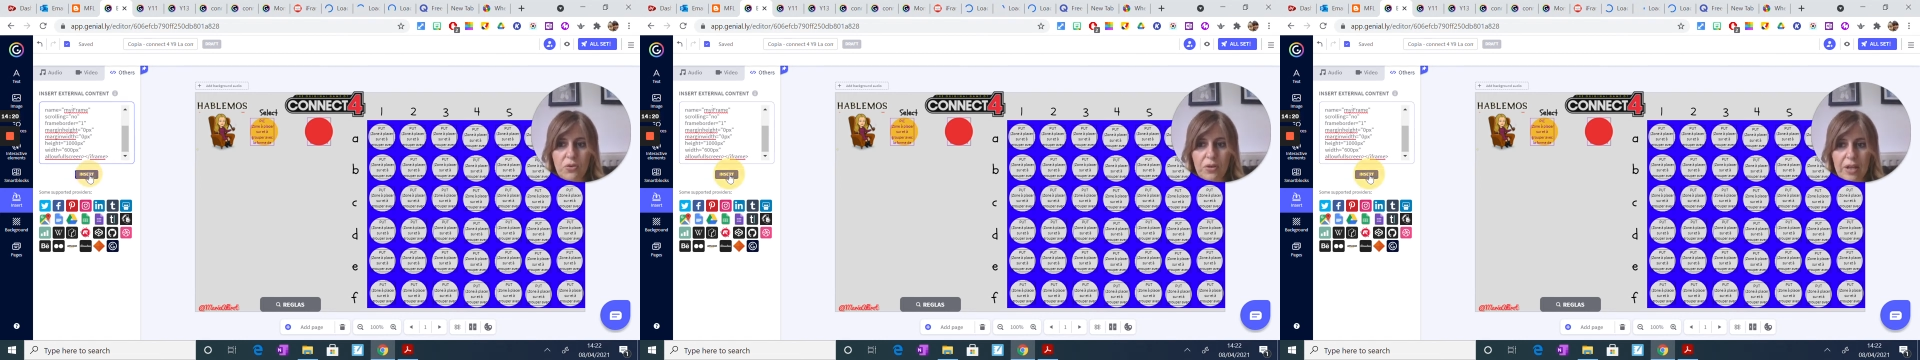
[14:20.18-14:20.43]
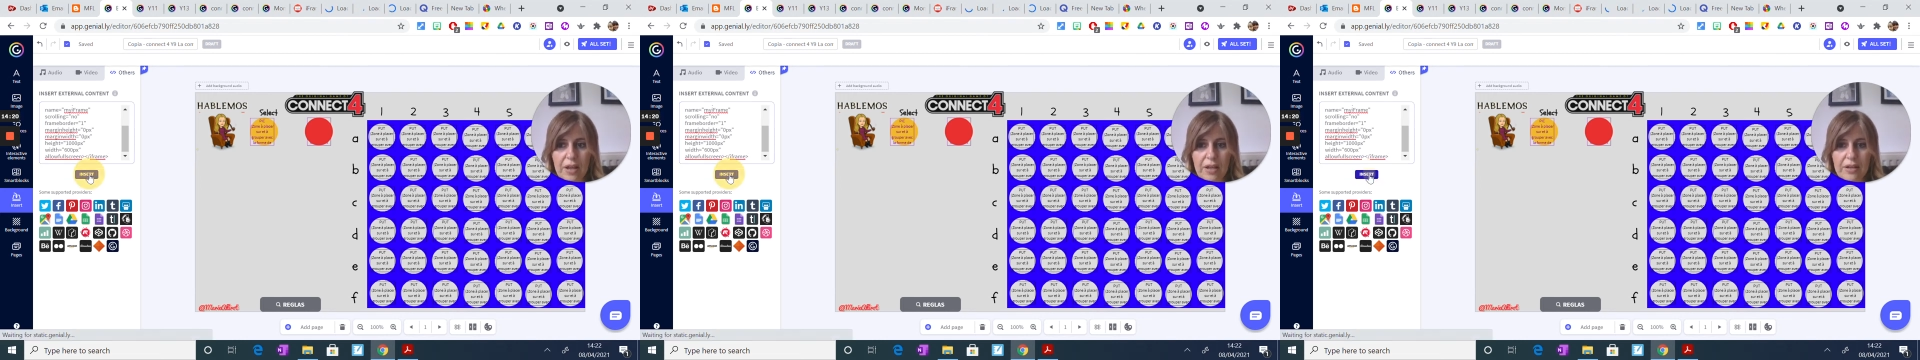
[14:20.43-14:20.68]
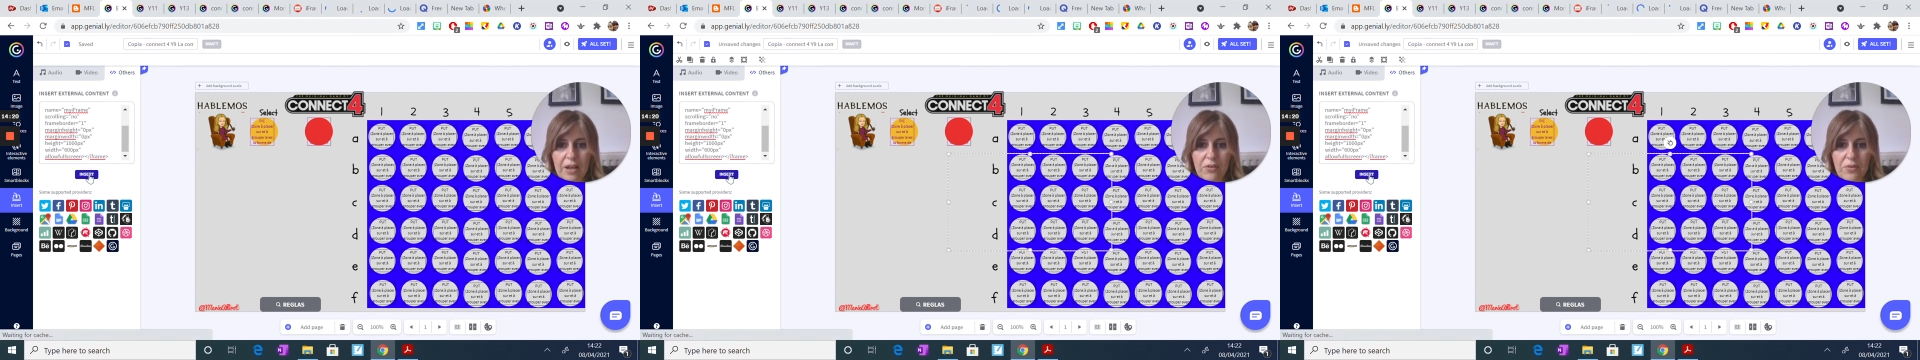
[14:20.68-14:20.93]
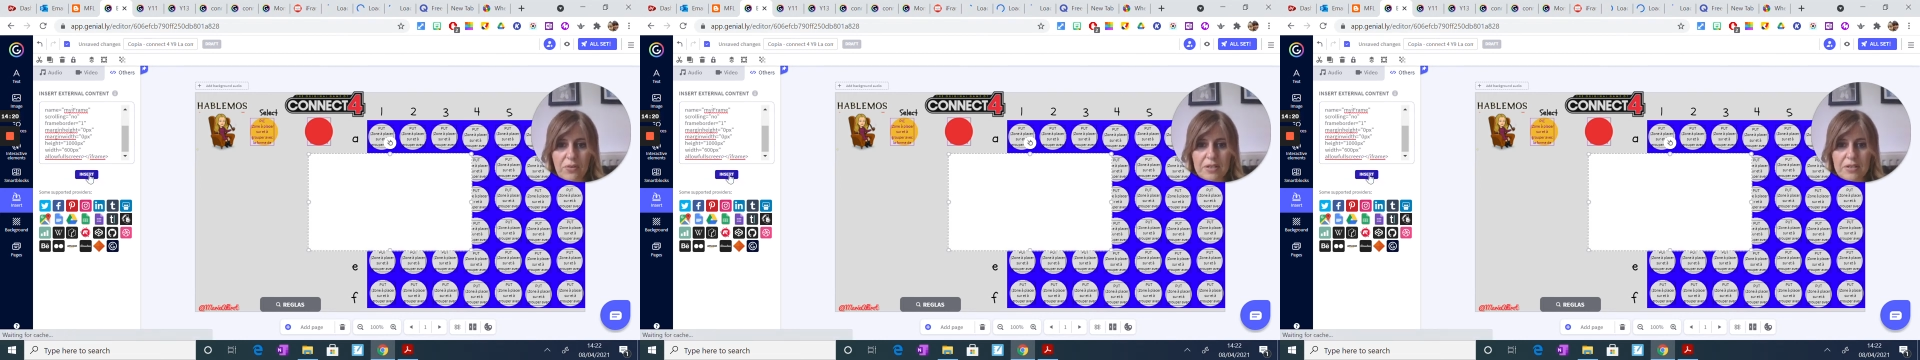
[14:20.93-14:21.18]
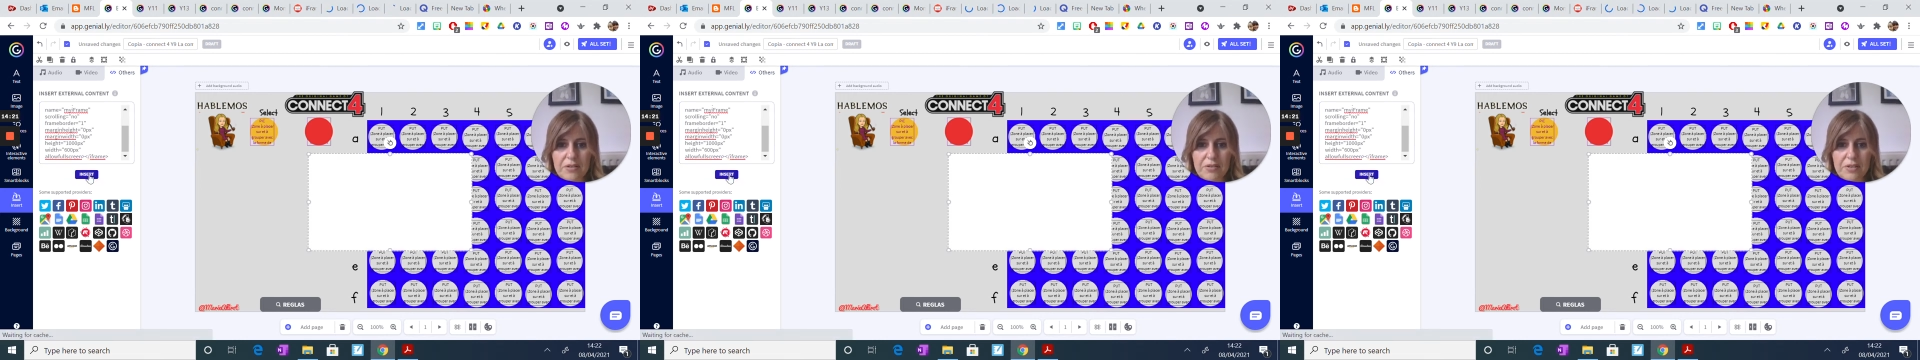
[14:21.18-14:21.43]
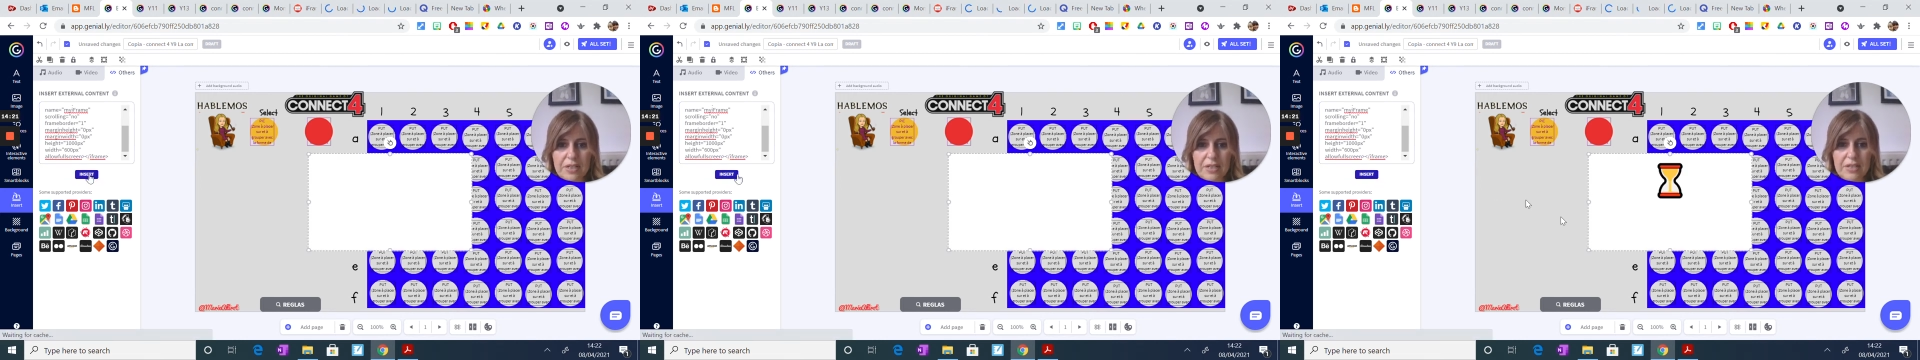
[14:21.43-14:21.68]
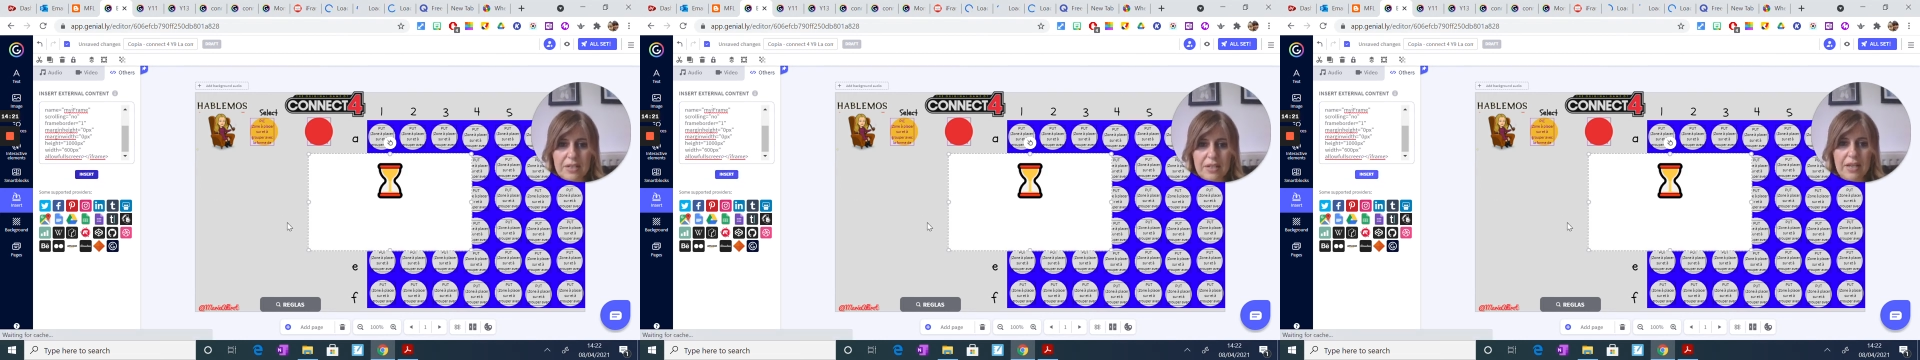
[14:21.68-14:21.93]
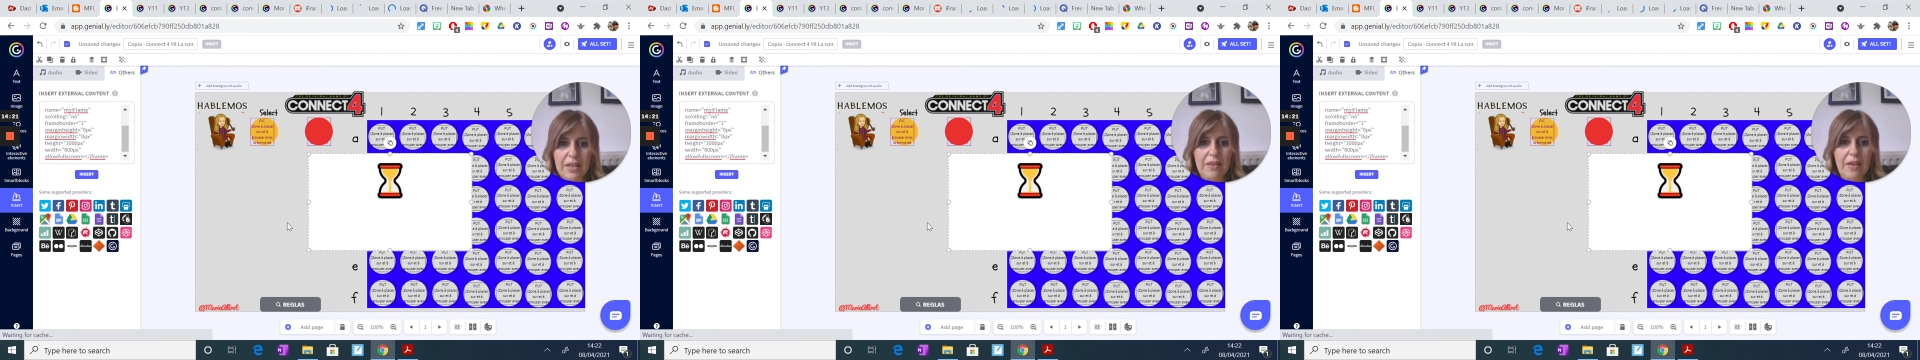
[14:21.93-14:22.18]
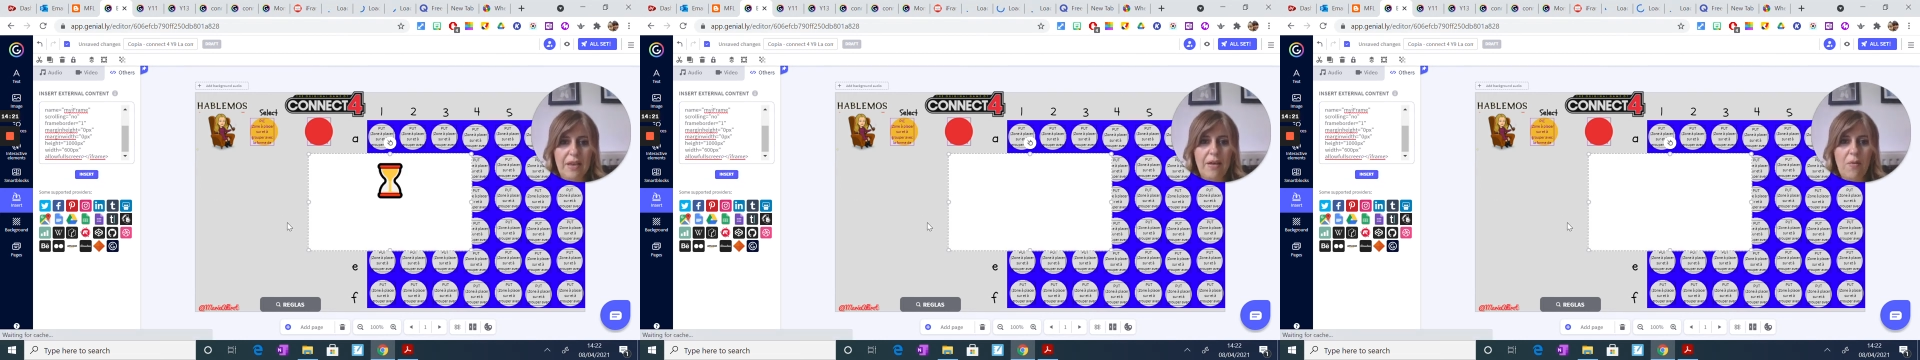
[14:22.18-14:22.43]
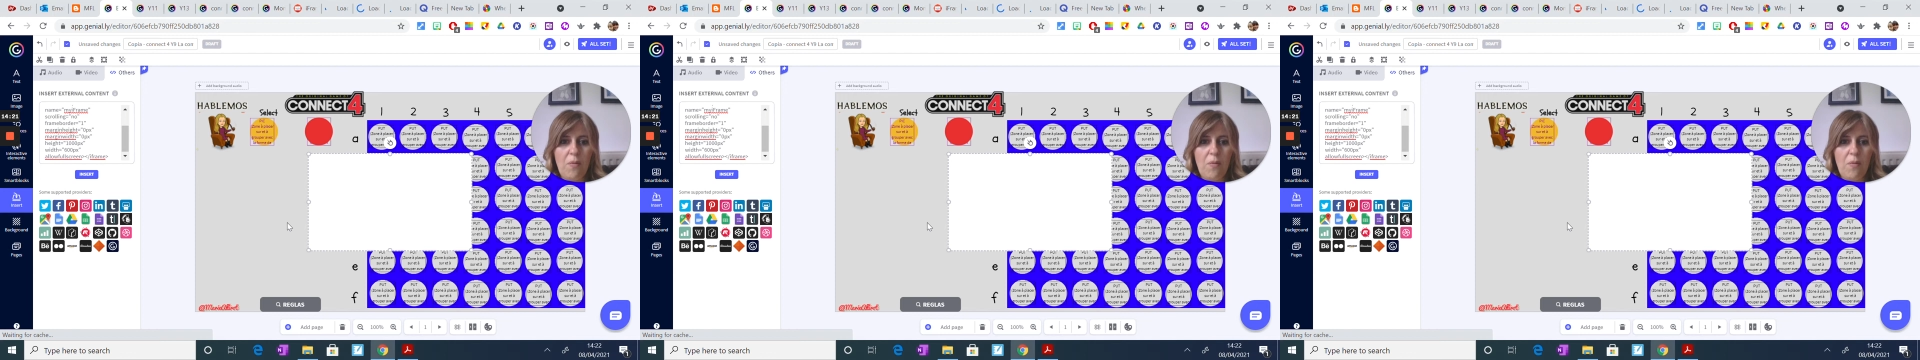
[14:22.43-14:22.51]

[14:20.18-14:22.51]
and now you insert it, and there,